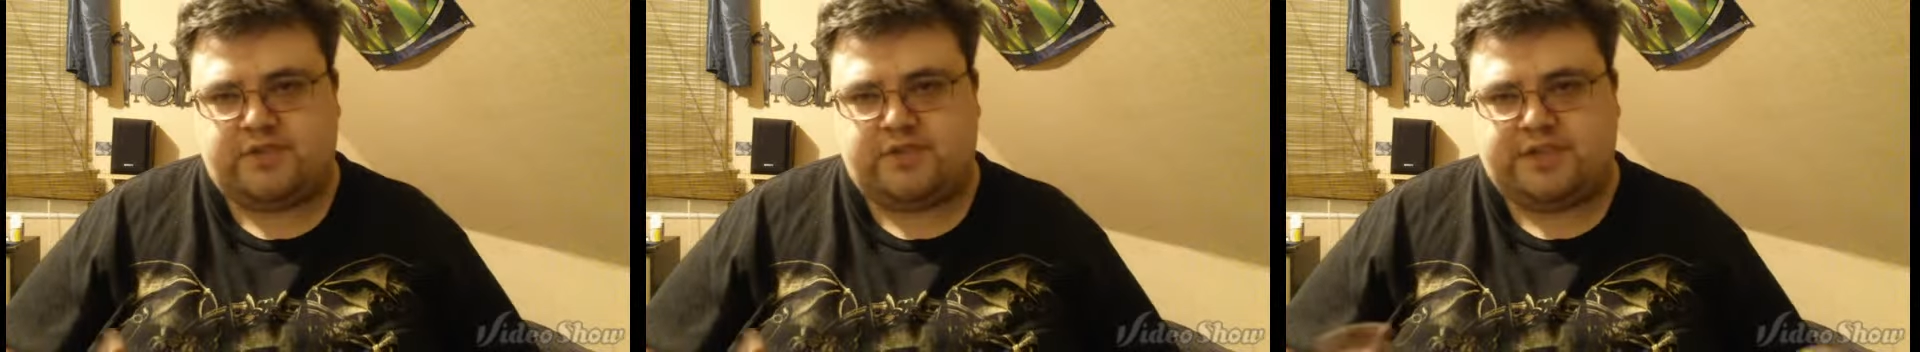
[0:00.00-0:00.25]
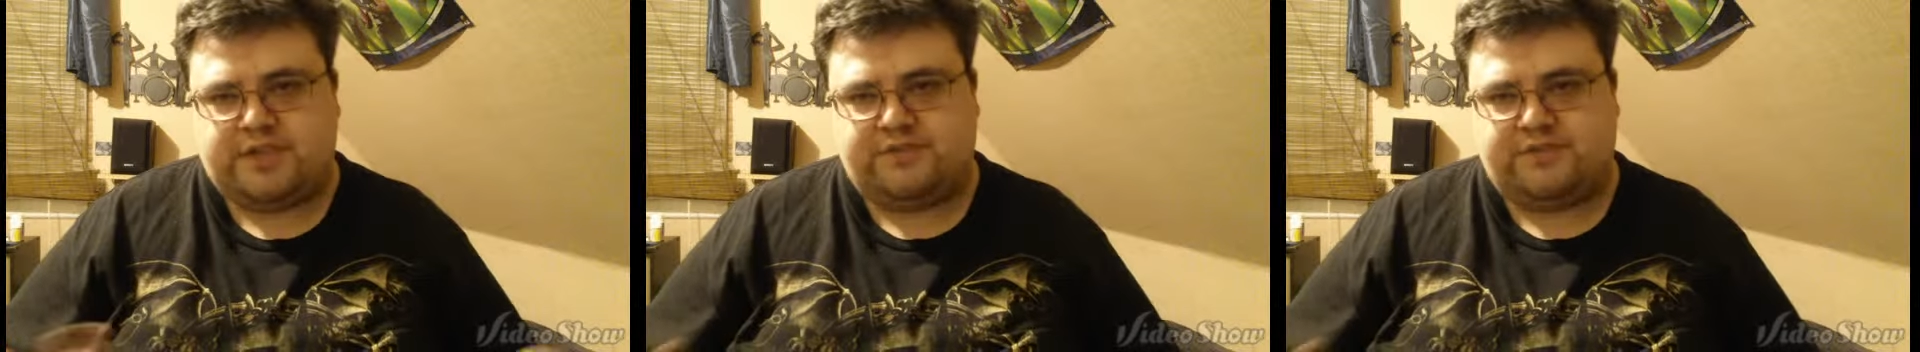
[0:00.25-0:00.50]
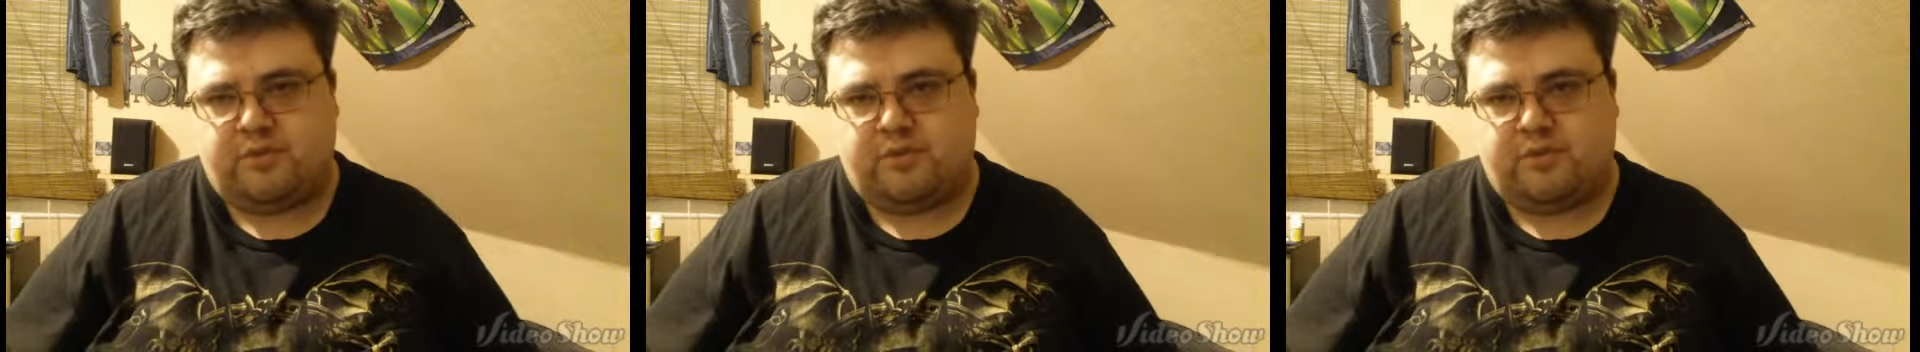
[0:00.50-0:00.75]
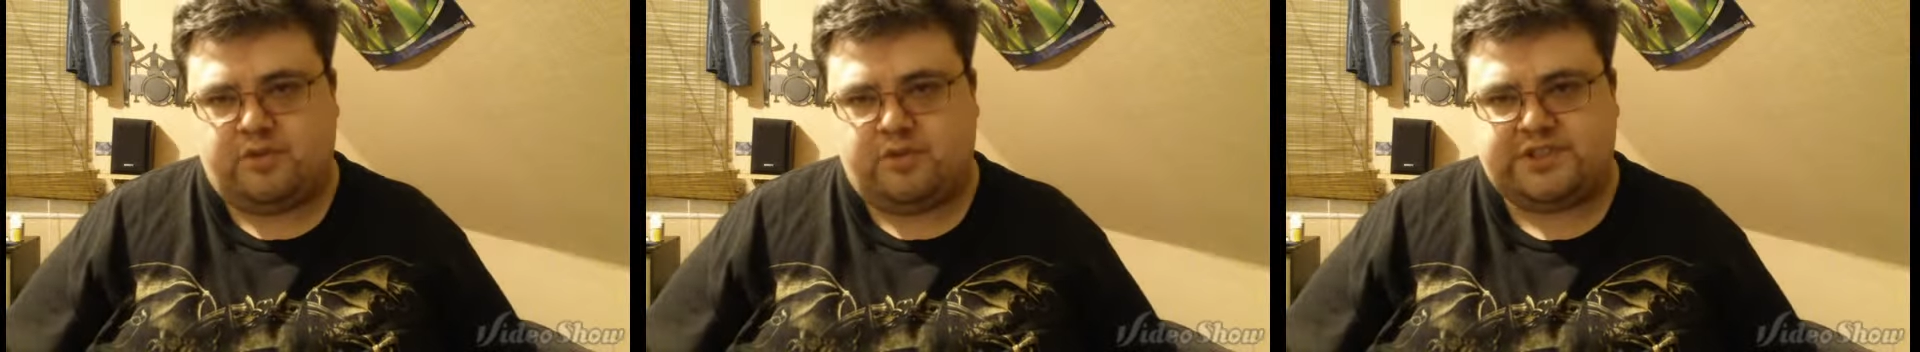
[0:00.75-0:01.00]

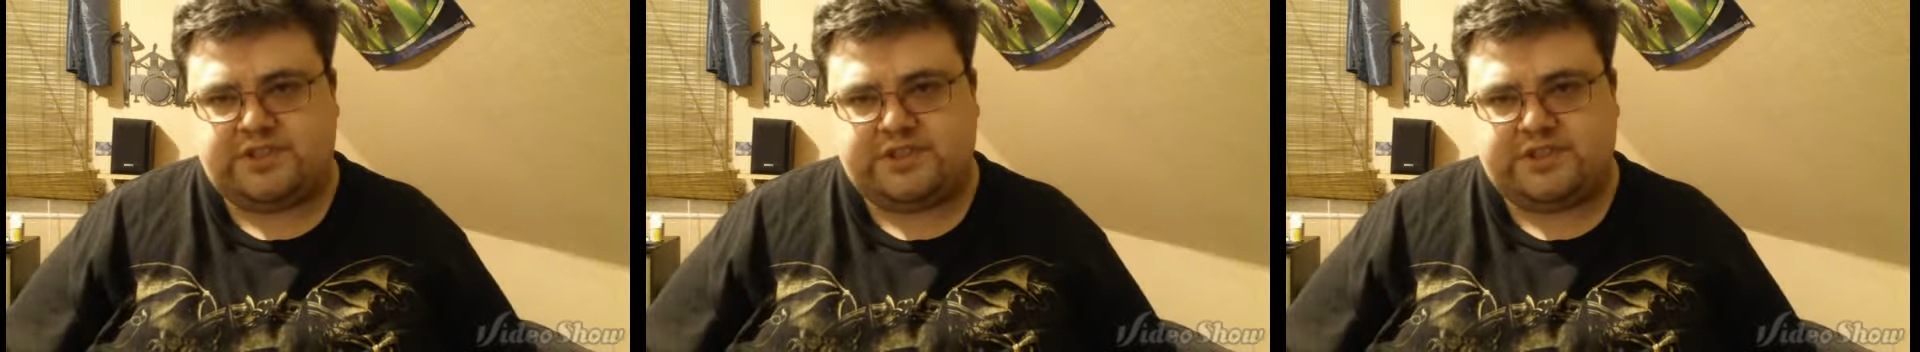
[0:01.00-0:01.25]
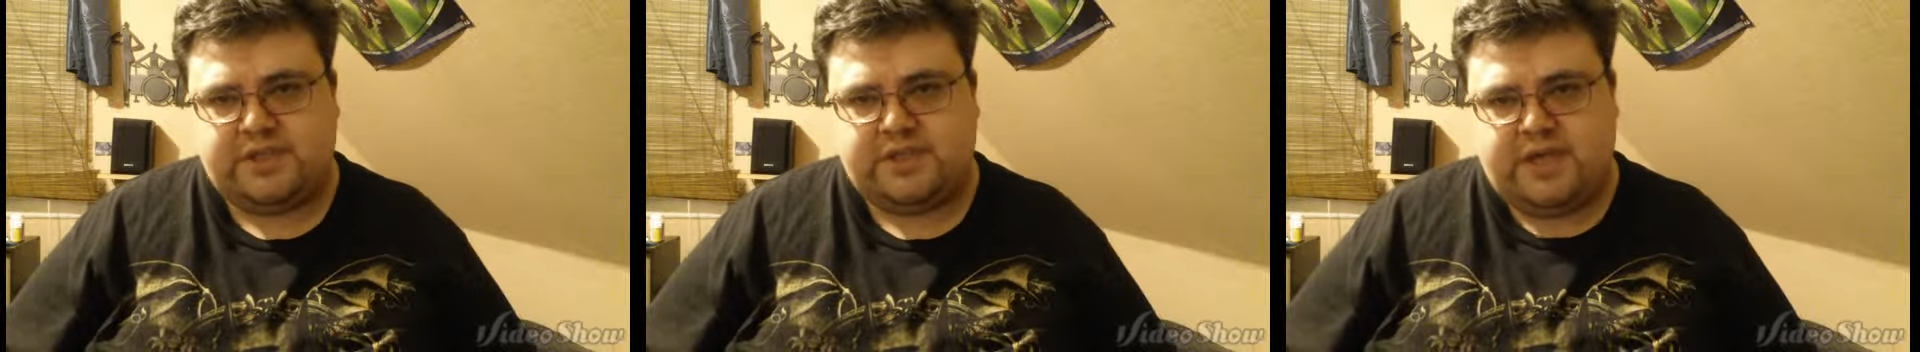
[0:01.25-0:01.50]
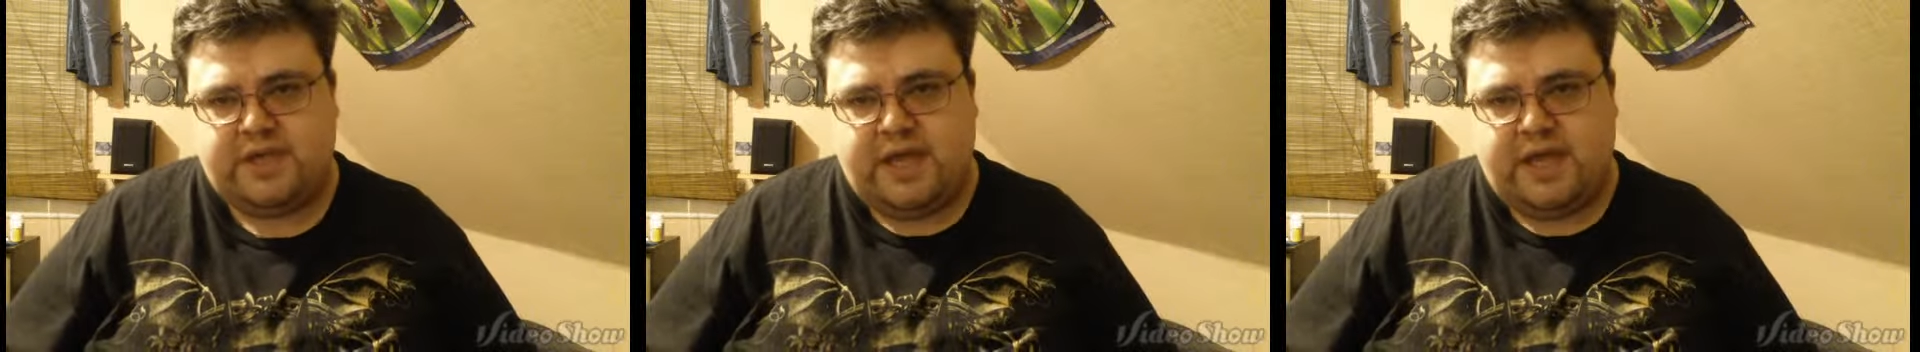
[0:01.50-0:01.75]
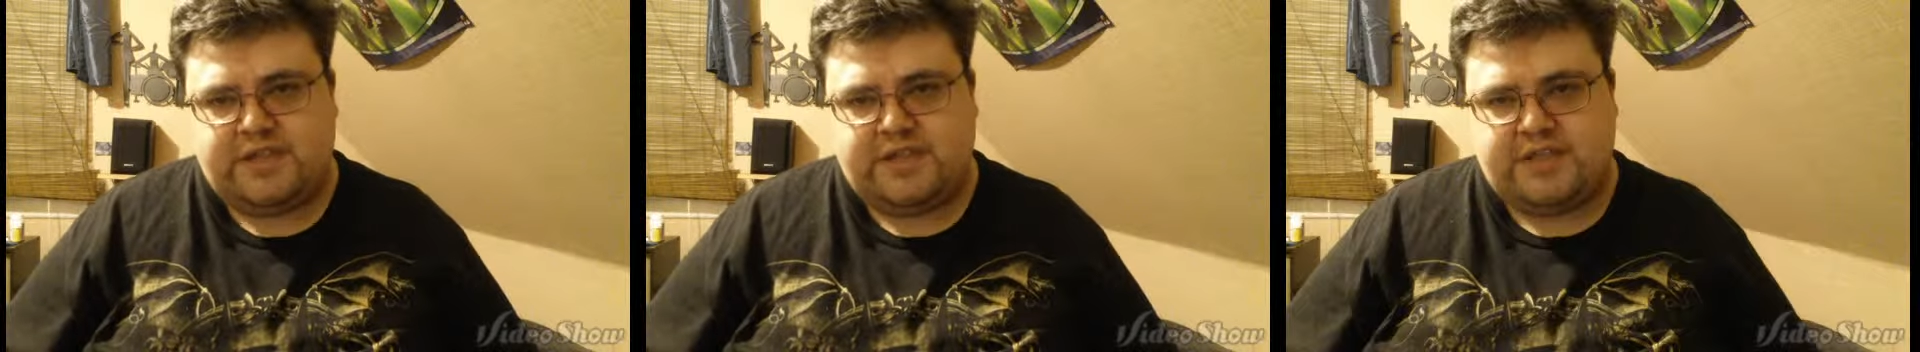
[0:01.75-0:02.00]
Transformers:
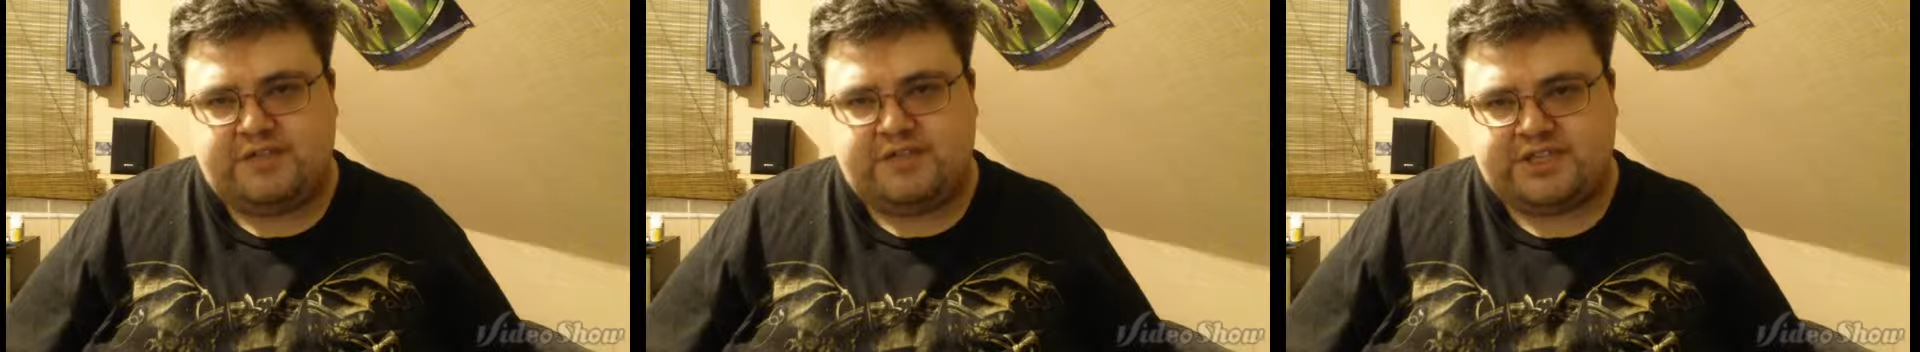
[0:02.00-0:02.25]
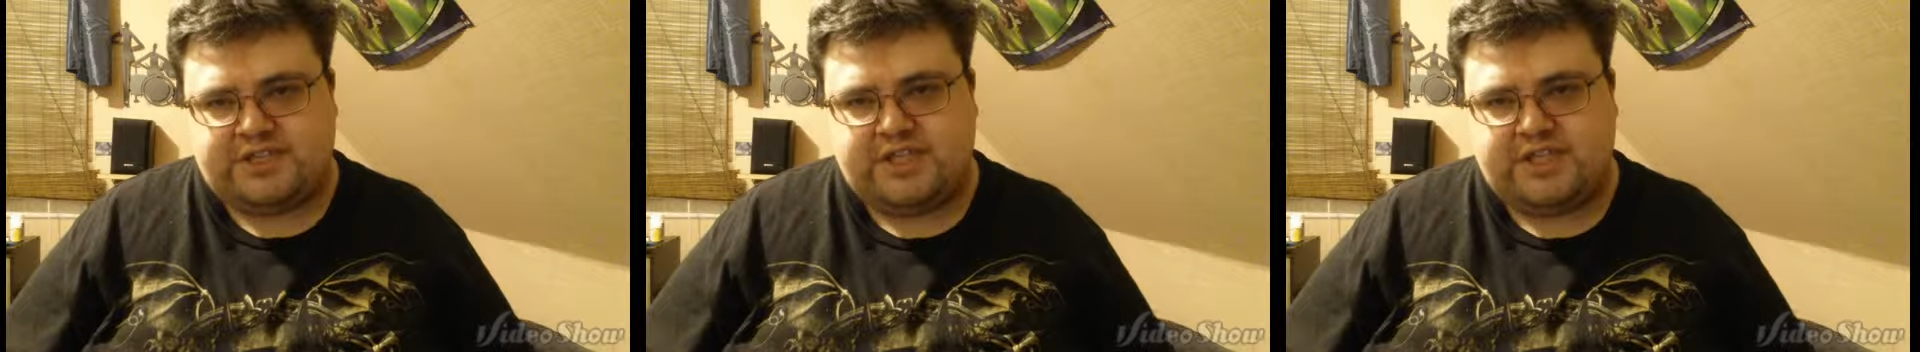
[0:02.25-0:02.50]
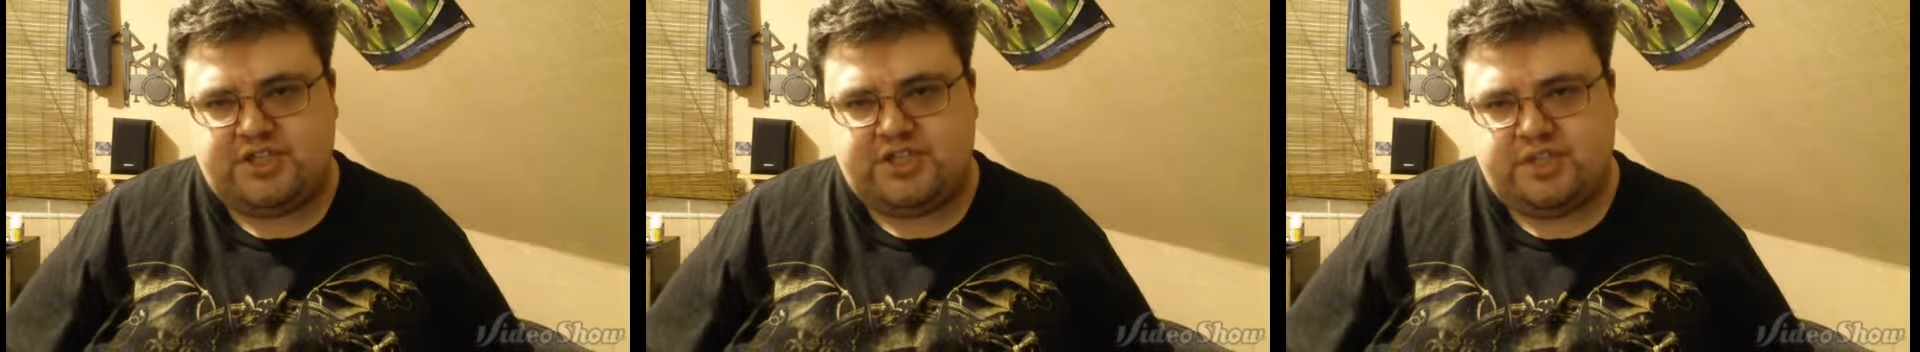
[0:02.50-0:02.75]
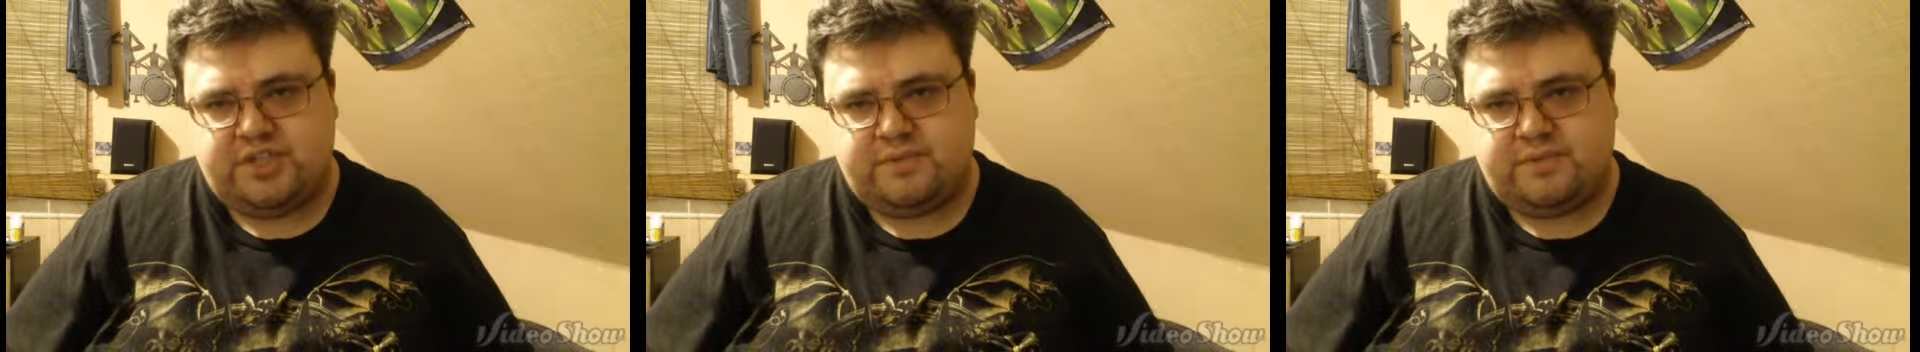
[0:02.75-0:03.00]
Age of
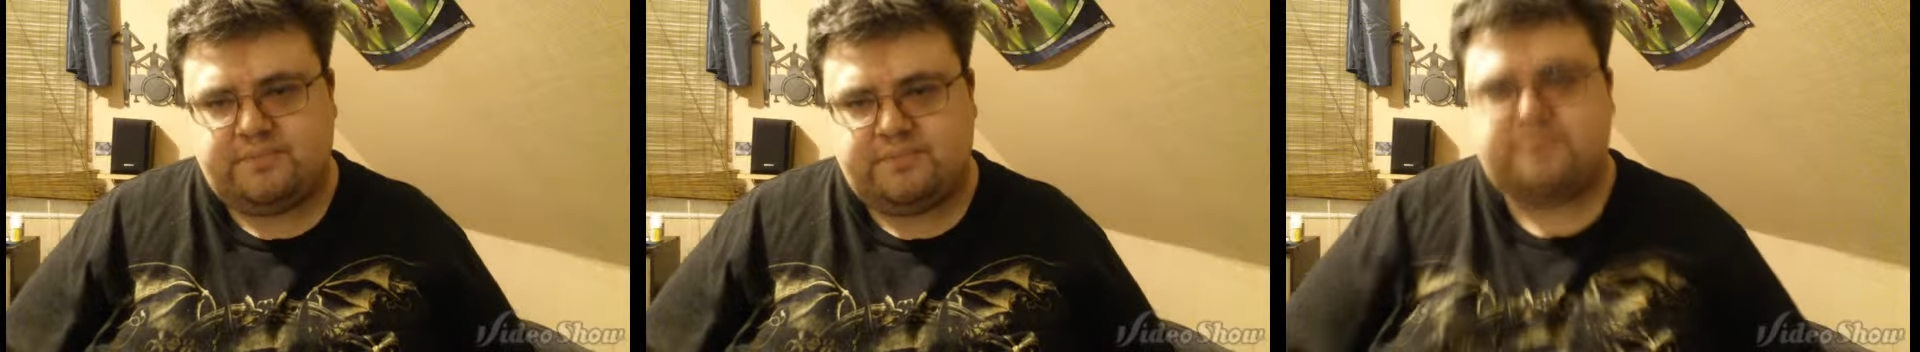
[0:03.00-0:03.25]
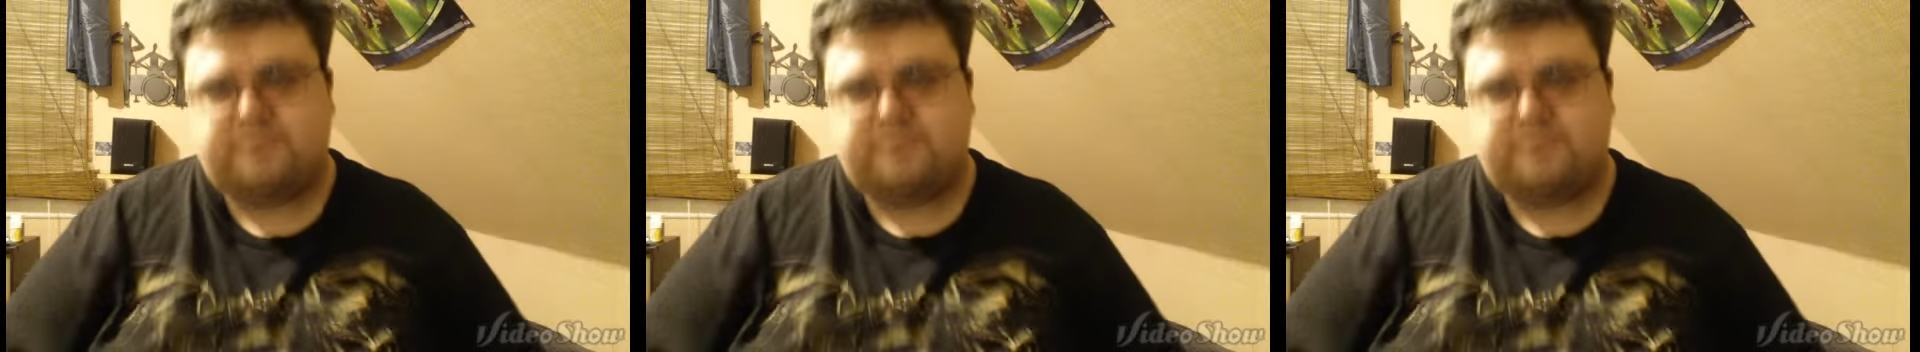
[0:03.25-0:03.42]
Extinction.